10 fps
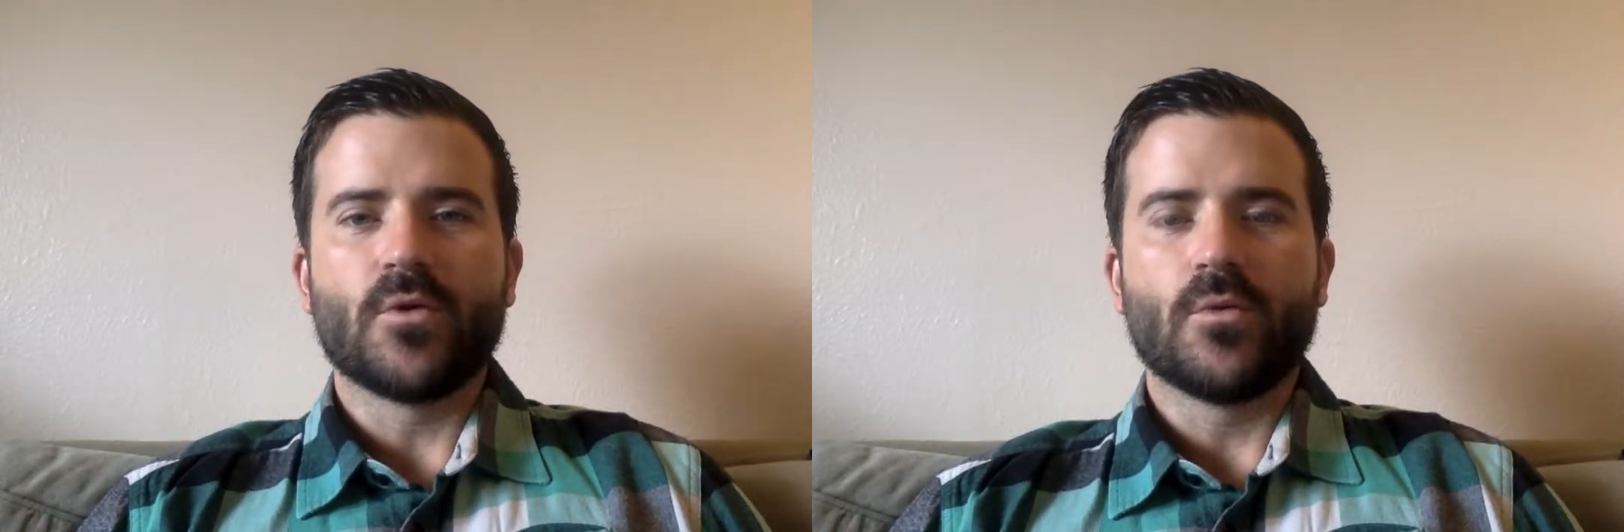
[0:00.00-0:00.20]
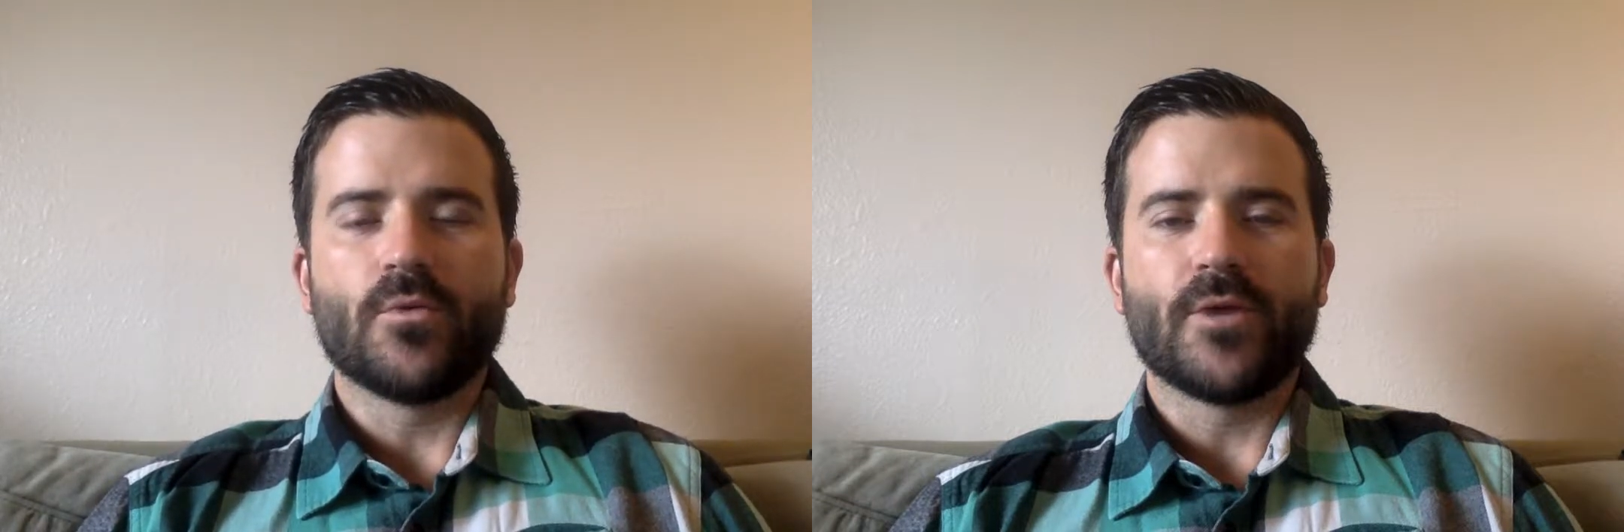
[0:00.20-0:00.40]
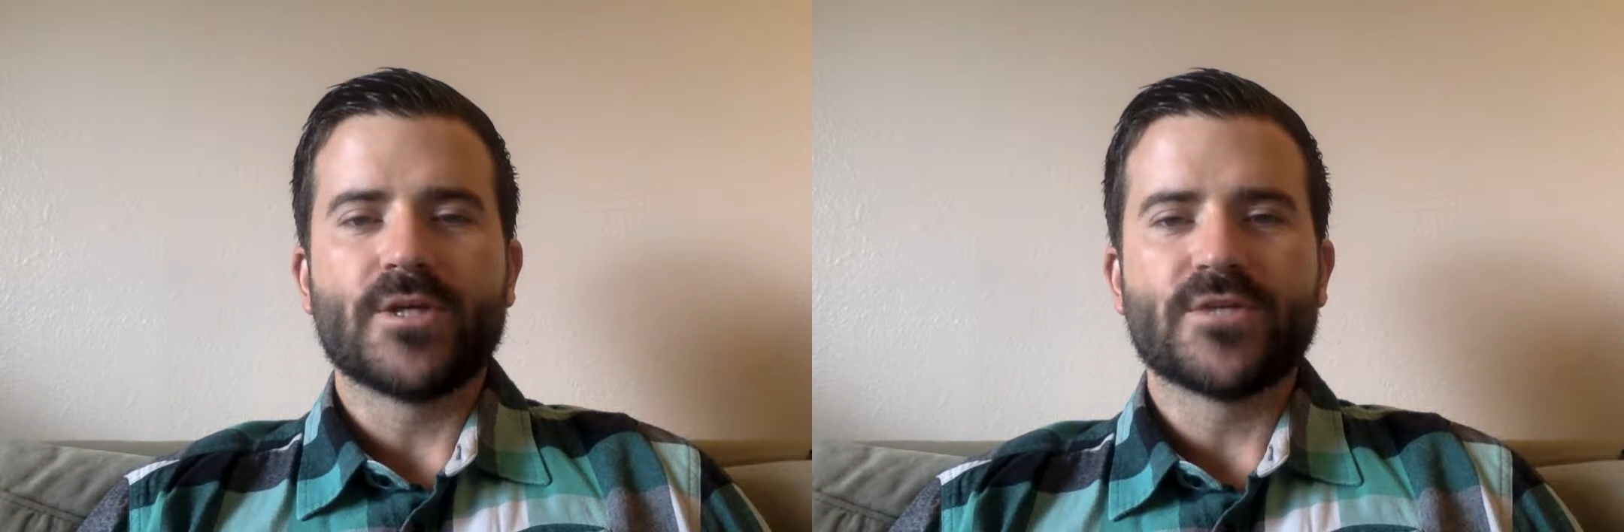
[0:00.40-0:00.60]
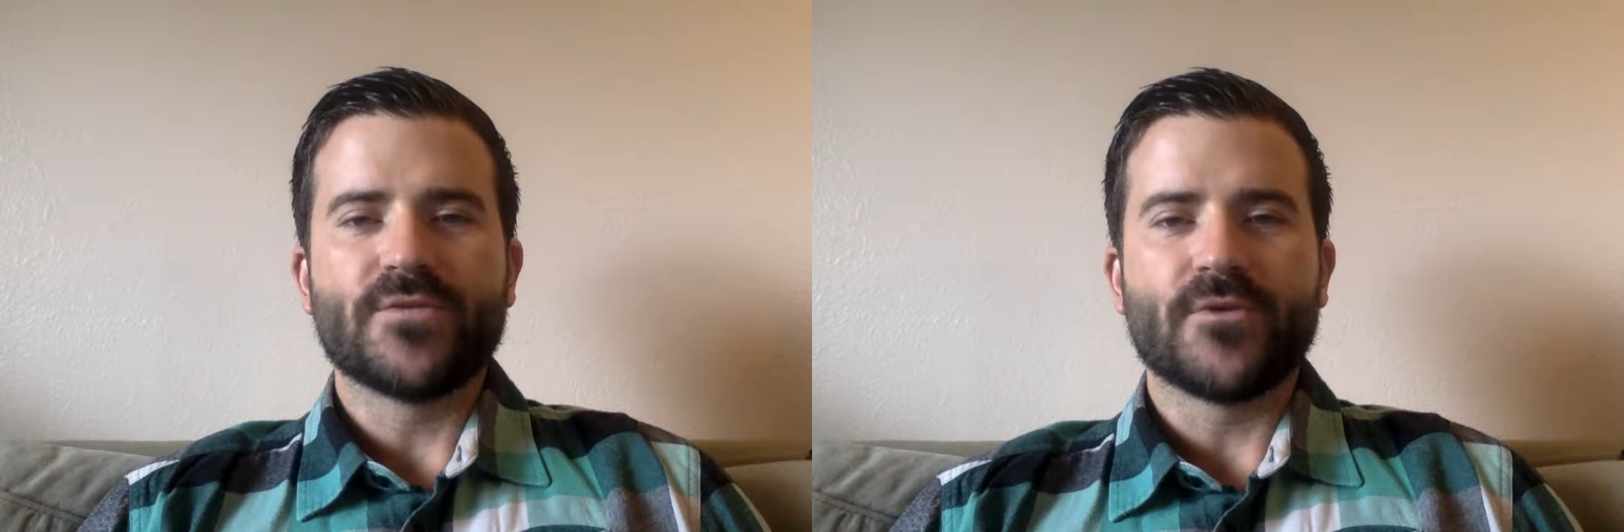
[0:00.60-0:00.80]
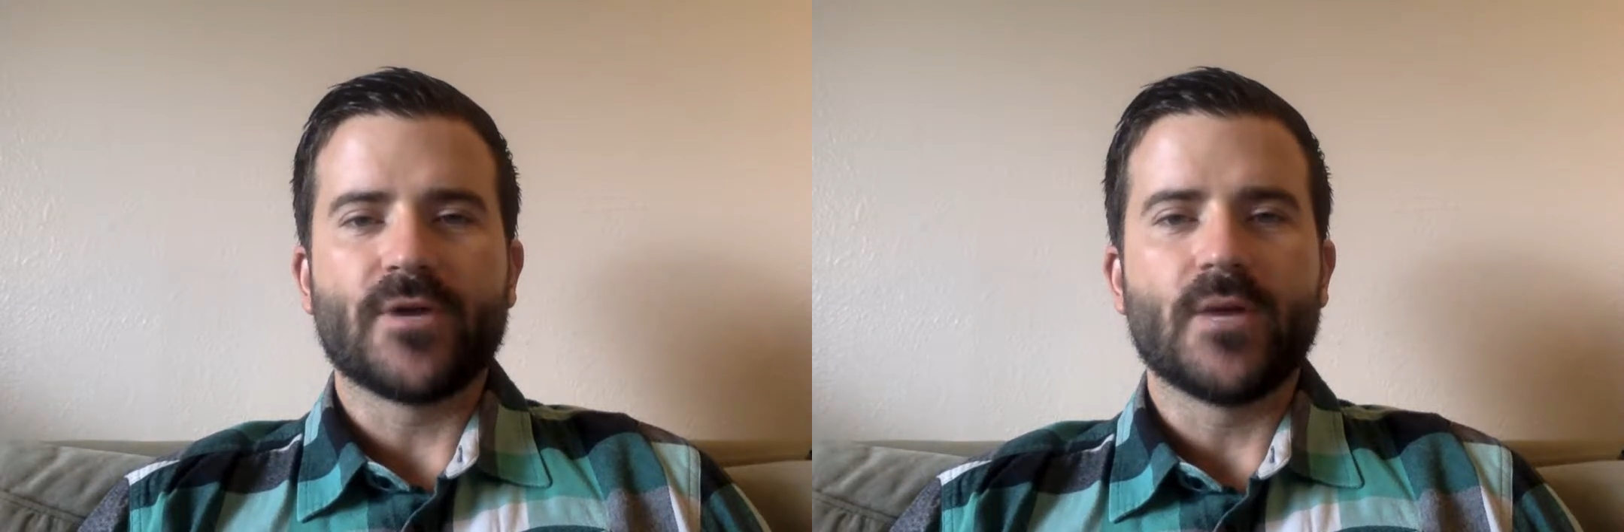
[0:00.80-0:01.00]
Corporation
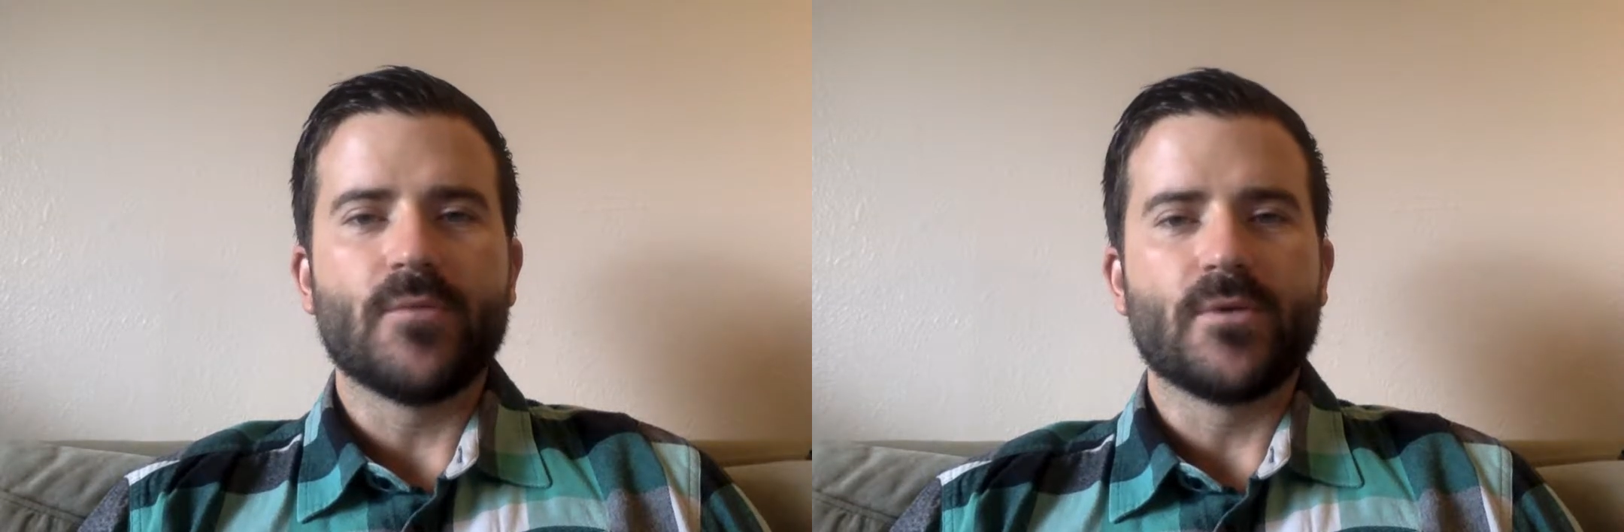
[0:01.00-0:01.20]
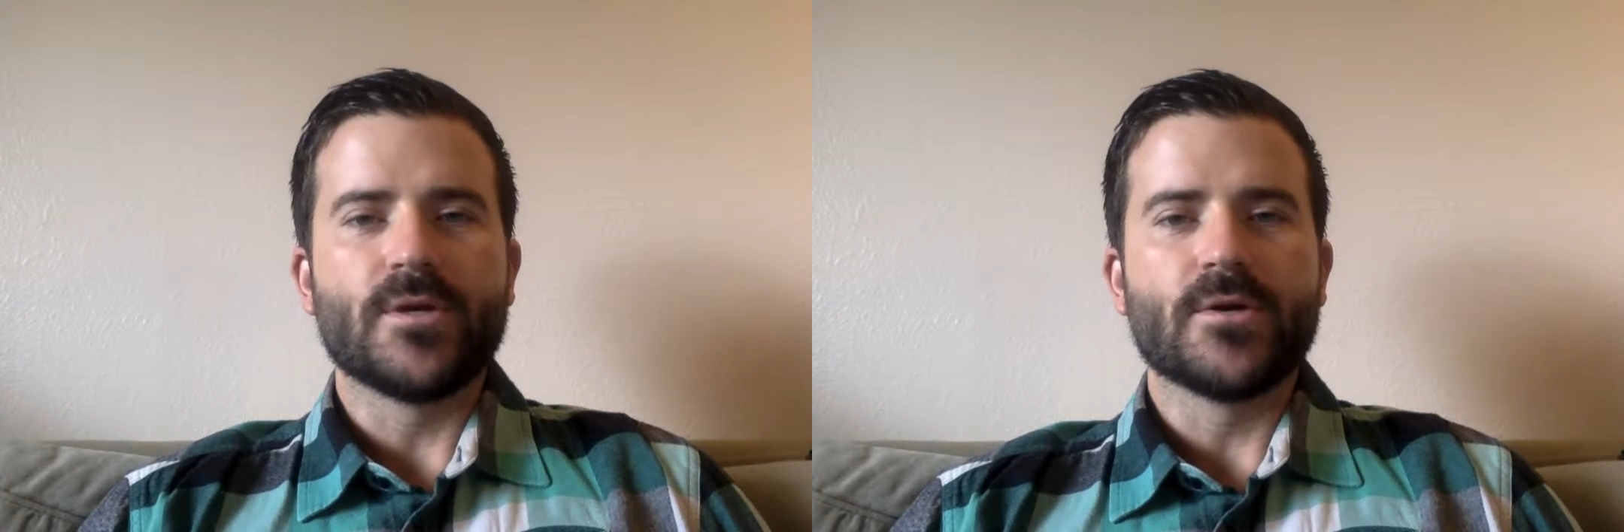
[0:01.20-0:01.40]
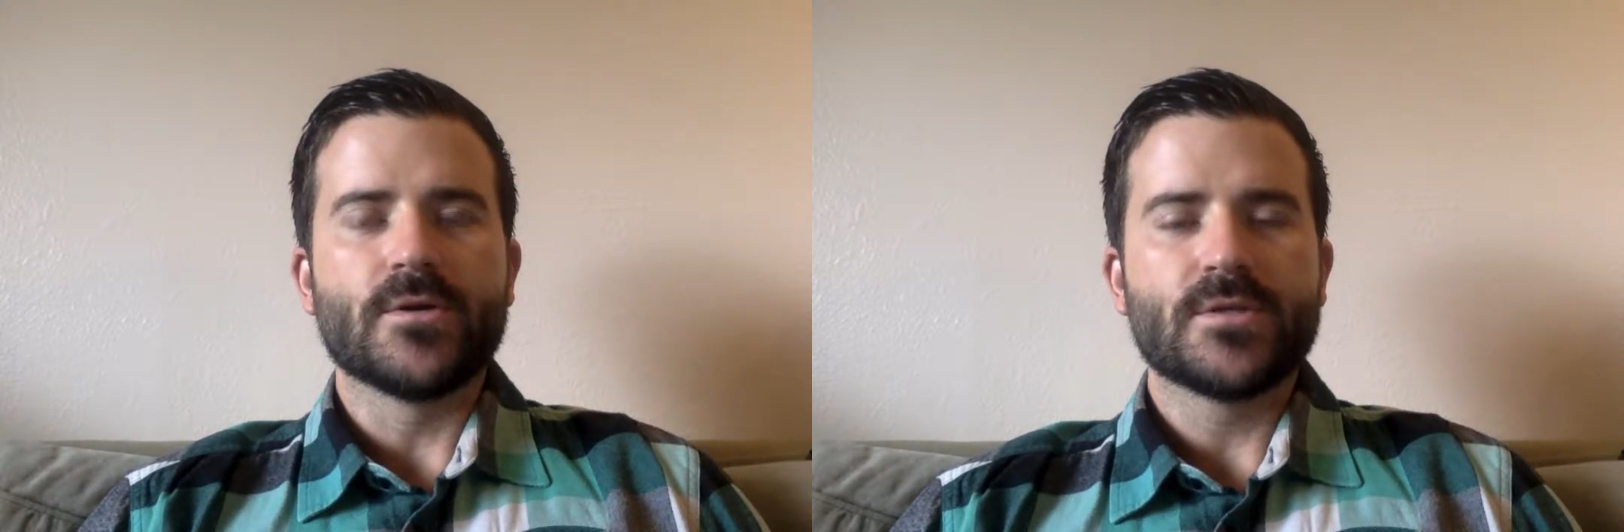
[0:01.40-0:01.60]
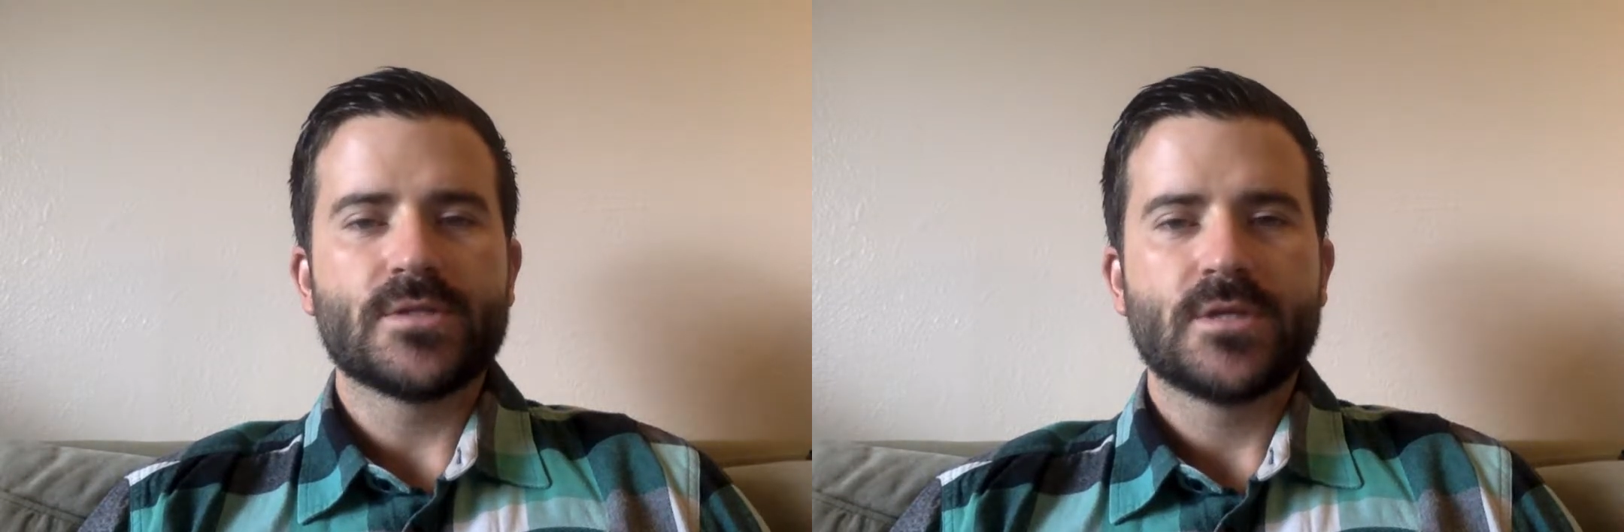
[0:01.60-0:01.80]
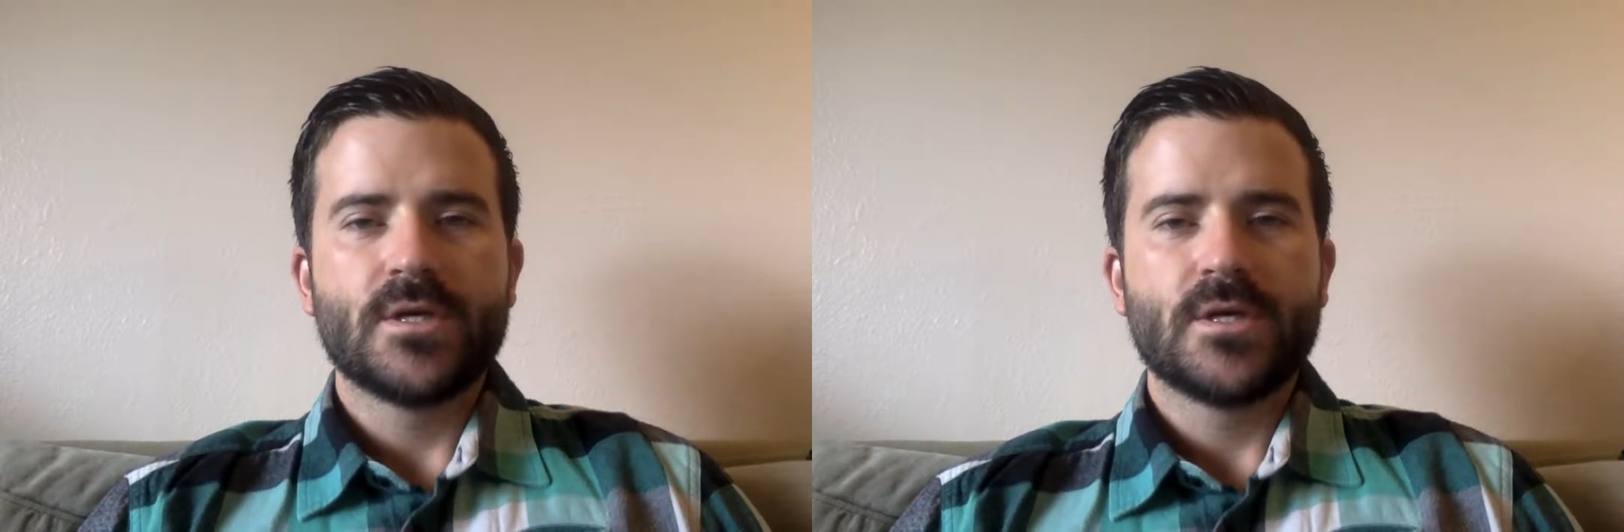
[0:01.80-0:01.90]
for a couple years.